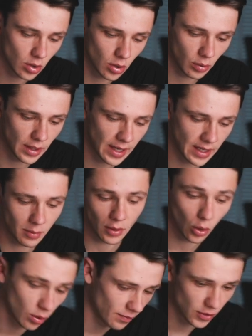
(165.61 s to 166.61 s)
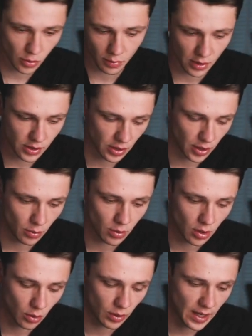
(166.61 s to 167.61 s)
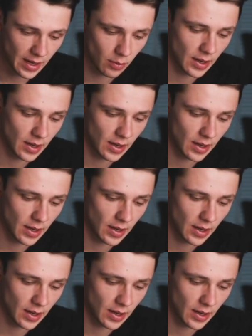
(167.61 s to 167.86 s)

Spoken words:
okay, and then we're looking for something to do, okay.